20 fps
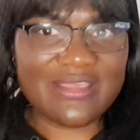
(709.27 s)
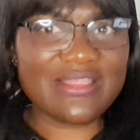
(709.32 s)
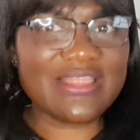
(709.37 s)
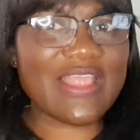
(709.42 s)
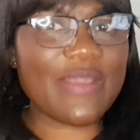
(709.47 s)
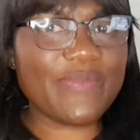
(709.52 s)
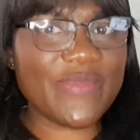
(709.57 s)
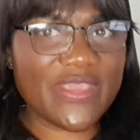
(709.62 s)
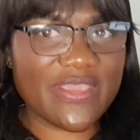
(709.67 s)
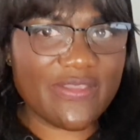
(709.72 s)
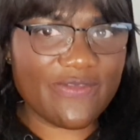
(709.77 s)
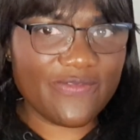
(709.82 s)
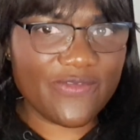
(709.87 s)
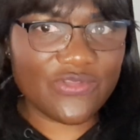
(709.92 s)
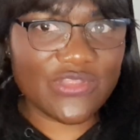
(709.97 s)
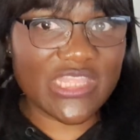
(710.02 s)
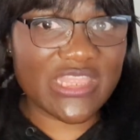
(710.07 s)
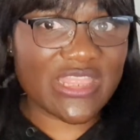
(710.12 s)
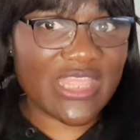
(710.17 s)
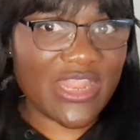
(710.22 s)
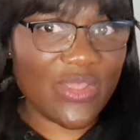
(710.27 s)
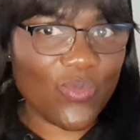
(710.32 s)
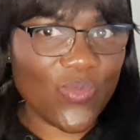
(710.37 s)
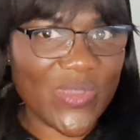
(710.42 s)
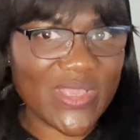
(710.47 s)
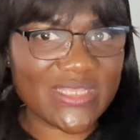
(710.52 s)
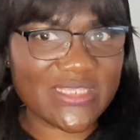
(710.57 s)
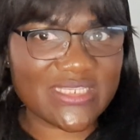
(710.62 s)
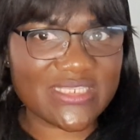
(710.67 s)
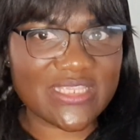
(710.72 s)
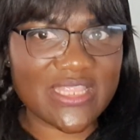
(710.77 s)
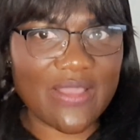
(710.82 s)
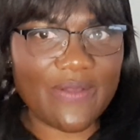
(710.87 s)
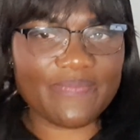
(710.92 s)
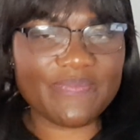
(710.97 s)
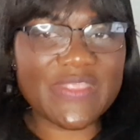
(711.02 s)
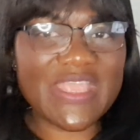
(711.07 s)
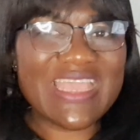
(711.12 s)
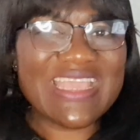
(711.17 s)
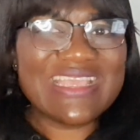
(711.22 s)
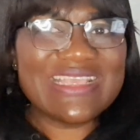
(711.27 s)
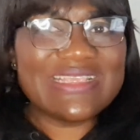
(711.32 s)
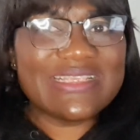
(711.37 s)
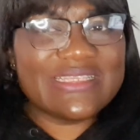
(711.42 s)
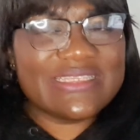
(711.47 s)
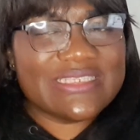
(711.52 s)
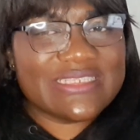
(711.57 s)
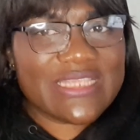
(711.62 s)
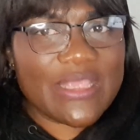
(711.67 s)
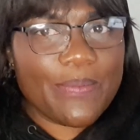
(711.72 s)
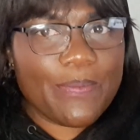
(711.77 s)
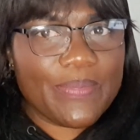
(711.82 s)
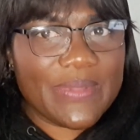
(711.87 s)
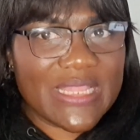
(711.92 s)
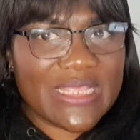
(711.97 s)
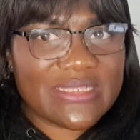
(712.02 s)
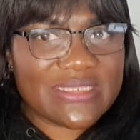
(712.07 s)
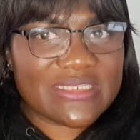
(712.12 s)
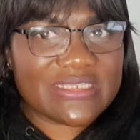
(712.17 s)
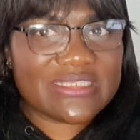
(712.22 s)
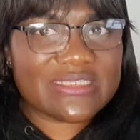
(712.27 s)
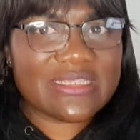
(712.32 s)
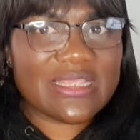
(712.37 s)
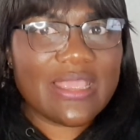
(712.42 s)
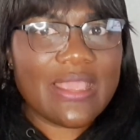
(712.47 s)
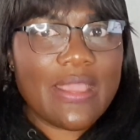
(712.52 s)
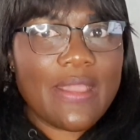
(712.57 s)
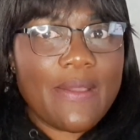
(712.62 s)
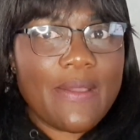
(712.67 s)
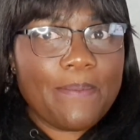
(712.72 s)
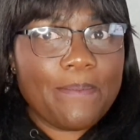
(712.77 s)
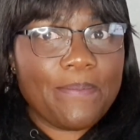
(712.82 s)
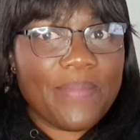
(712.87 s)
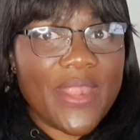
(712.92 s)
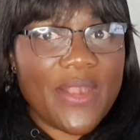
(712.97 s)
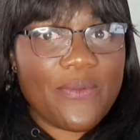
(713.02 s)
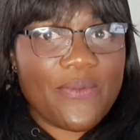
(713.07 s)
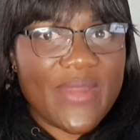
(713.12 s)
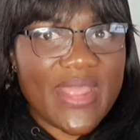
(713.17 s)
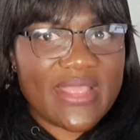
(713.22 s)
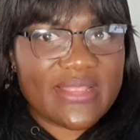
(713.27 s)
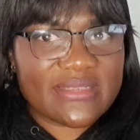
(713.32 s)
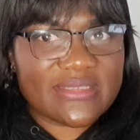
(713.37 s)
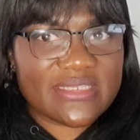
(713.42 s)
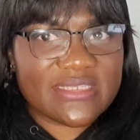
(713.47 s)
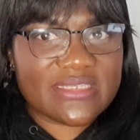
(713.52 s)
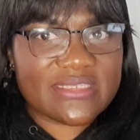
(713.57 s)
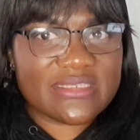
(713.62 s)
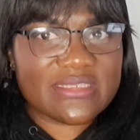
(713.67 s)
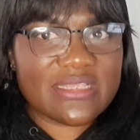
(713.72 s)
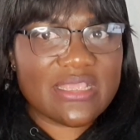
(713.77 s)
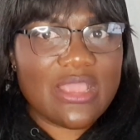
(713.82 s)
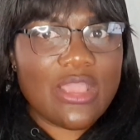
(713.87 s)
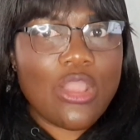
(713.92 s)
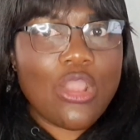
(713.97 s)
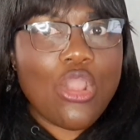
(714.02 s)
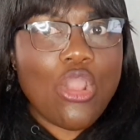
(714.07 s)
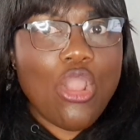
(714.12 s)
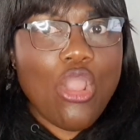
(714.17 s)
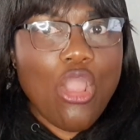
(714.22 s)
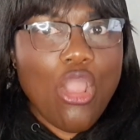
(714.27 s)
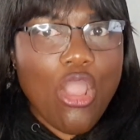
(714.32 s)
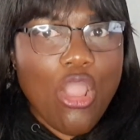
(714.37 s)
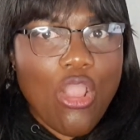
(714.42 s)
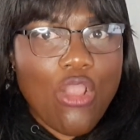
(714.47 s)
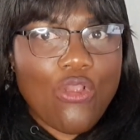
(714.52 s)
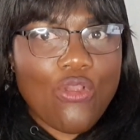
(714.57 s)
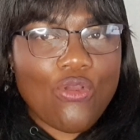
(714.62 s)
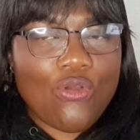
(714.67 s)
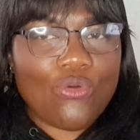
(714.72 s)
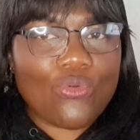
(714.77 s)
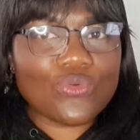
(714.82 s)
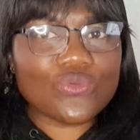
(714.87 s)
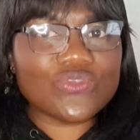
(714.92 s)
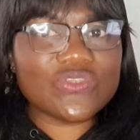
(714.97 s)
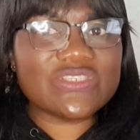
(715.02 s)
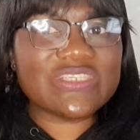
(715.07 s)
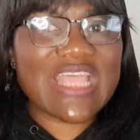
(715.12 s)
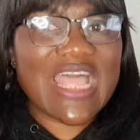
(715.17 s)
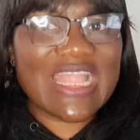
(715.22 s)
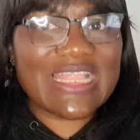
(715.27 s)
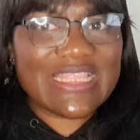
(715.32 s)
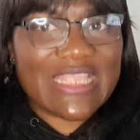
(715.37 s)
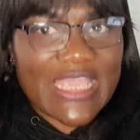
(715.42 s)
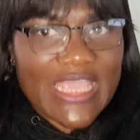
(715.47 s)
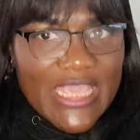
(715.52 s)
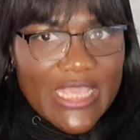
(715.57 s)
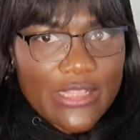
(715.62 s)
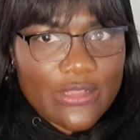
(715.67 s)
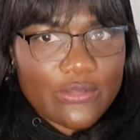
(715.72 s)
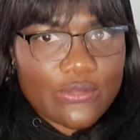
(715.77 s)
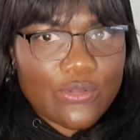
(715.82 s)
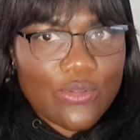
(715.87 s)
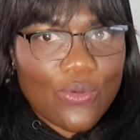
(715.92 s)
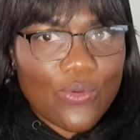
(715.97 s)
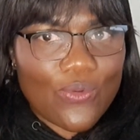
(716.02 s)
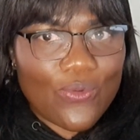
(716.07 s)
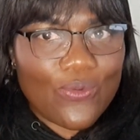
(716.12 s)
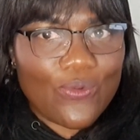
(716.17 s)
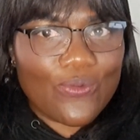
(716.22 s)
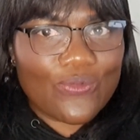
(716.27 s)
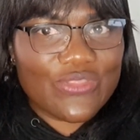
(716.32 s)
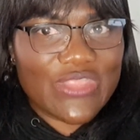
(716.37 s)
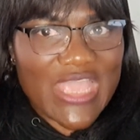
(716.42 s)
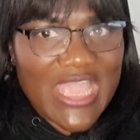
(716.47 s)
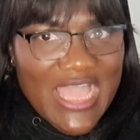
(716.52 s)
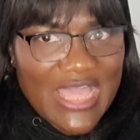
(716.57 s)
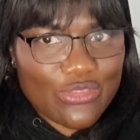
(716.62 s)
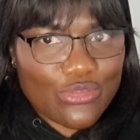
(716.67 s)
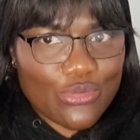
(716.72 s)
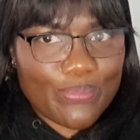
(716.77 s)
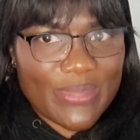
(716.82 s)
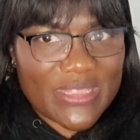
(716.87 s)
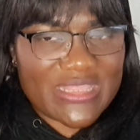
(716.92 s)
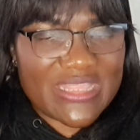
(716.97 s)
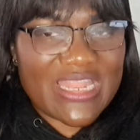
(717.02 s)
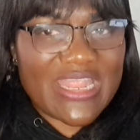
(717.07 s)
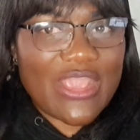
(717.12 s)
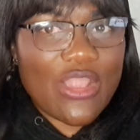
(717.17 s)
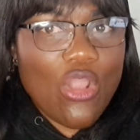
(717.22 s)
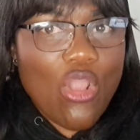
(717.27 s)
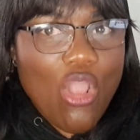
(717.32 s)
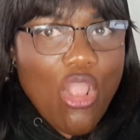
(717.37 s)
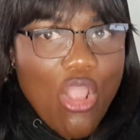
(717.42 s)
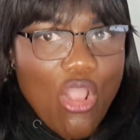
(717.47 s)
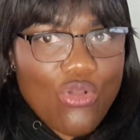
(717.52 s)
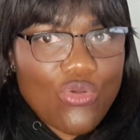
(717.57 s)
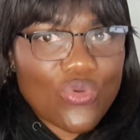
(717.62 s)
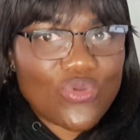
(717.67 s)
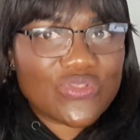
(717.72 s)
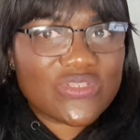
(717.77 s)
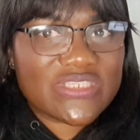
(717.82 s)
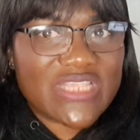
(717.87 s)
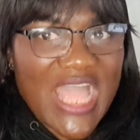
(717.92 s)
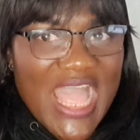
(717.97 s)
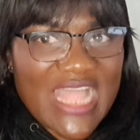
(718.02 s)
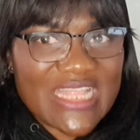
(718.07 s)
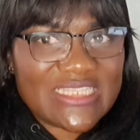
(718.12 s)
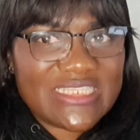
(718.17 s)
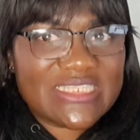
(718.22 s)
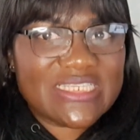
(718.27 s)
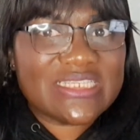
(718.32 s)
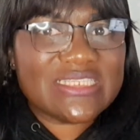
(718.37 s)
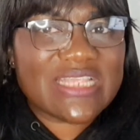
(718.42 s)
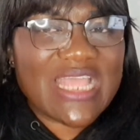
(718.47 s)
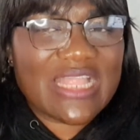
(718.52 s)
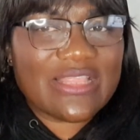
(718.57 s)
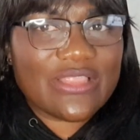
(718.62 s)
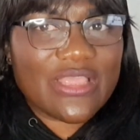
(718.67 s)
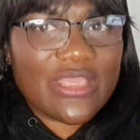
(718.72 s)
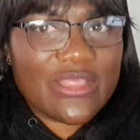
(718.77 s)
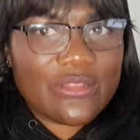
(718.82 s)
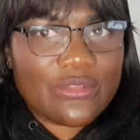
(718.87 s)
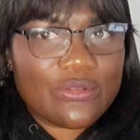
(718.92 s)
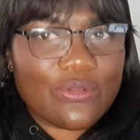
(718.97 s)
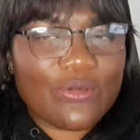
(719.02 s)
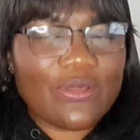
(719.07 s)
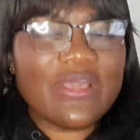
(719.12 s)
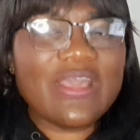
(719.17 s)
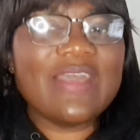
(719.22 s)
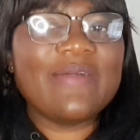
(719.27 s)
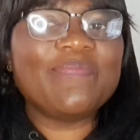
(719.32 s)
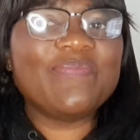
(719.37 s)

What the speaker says: Let me give you the three winks now. Siblings, parents, uncles, and in-law. They are number three. Uncles, aunties, and in-law.